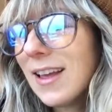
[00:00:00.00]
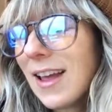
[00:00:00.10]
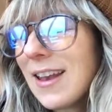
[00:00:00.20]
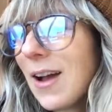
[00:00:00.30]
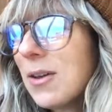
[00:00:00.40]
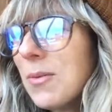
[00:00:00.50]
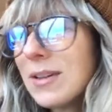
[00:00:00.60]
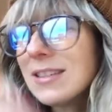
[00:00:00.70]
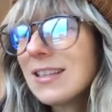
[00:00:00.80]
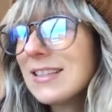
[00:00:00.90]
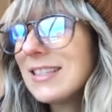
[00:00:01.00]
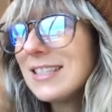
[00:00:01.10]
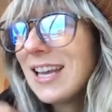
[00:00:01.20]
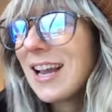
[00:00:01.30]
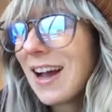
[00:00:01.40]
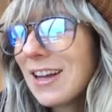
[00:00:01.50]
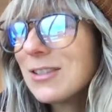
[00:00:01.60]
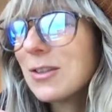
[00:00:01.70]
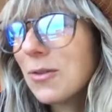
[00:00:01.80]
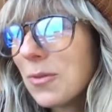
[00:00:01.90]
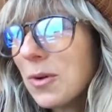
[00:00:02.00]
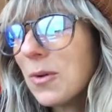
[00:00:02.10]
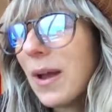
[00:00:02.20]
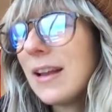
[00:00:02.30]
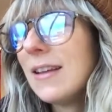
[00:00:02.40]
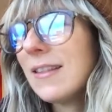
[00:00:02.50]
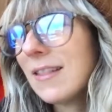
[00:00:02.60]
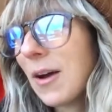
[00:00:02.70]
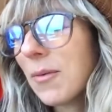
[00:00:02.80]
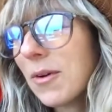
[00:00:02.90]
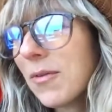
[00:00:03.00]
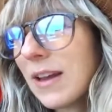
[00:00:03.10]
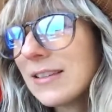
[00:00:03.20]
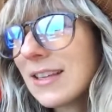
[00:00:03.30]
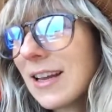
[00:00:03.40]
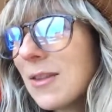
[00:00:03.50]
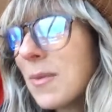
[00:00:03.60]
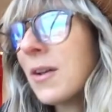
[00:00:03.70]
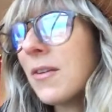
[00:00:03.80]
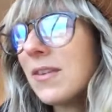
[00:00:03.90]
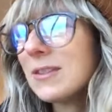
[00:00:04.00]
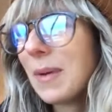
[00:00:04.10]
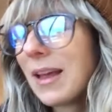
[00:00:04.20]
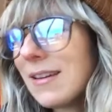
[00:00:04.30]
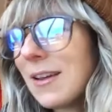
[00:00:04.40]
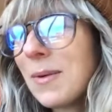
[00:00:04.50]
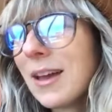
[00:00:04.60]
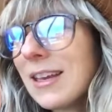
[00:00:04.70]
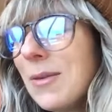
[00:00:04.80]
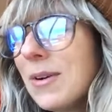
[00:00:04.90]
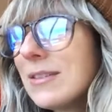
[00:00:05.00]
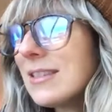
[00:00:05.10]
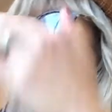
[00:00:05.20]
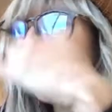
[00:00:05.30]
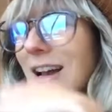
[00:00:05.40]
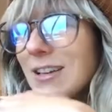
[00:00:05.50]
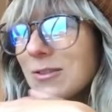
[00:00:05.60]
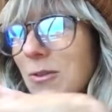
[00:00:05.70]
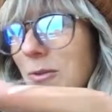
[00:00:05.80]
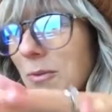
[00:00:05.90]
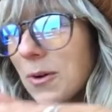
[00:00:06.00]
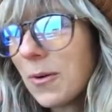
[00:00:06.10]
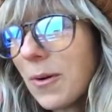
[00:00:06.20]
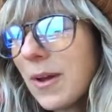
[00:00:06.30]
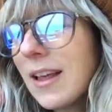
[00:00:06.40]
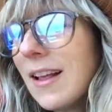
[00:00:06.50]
And now he wants us to take us through anything that we're facing in the middle of this pandemic. He wants to take us through.